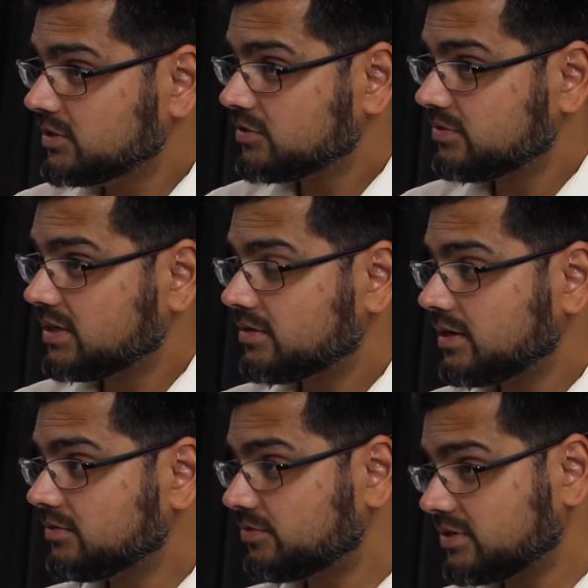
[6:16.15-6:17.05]
So we are
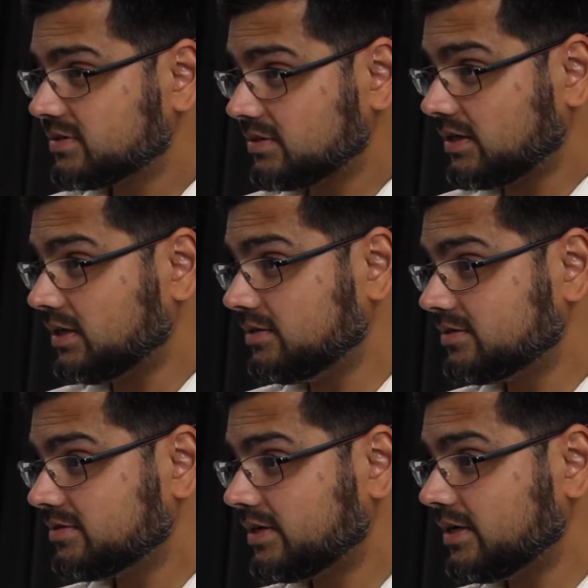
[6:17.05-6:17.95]
trying to first
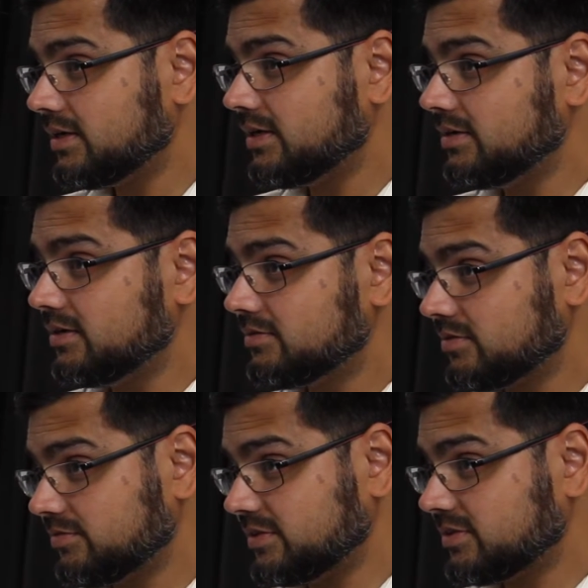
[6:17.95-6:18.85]
understand and
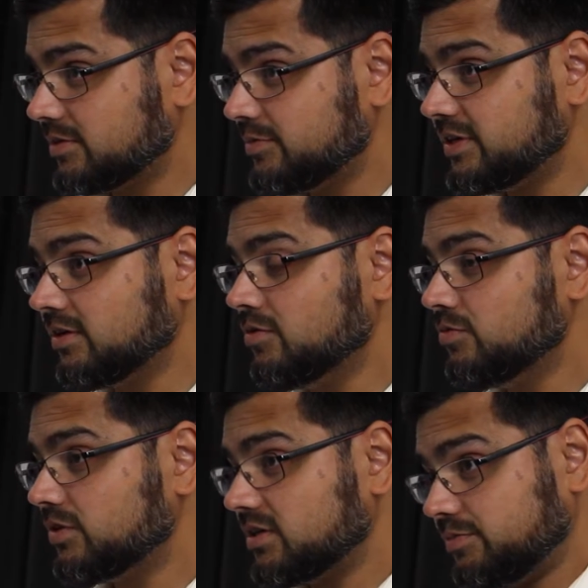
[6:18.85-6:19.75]
sort of discriminate
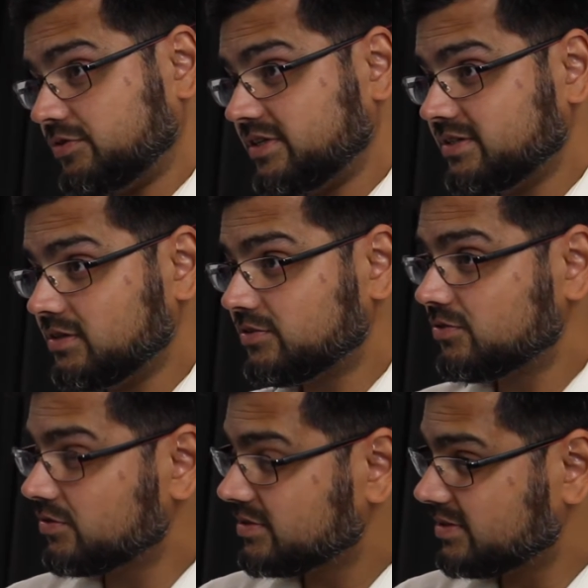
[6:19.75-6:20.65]
what are potential
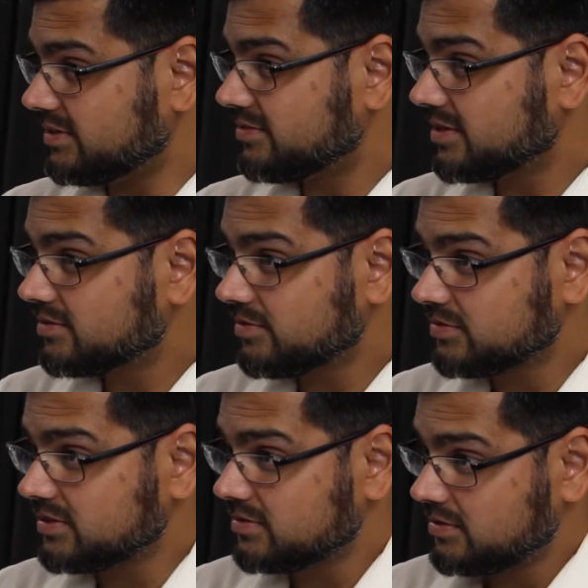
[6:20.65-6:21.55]
sources and sinks of these